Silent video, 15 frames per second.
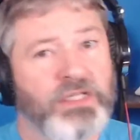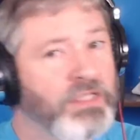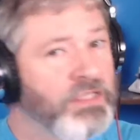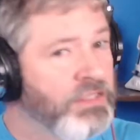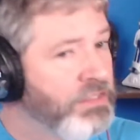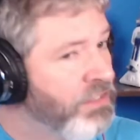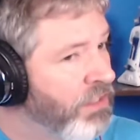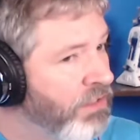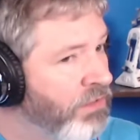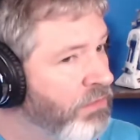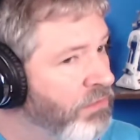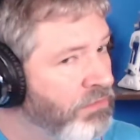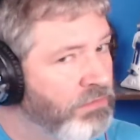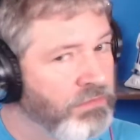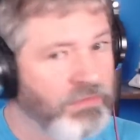So
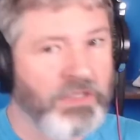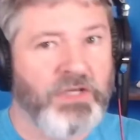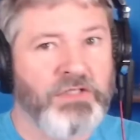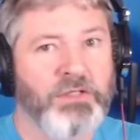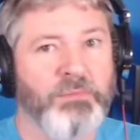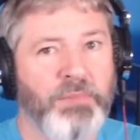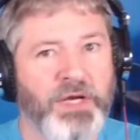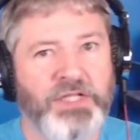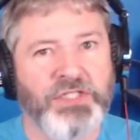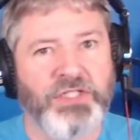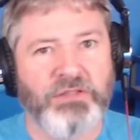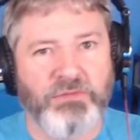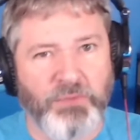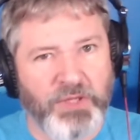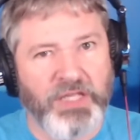there's a budget.
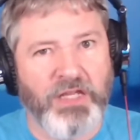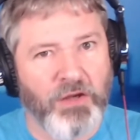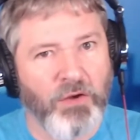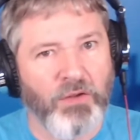We can go a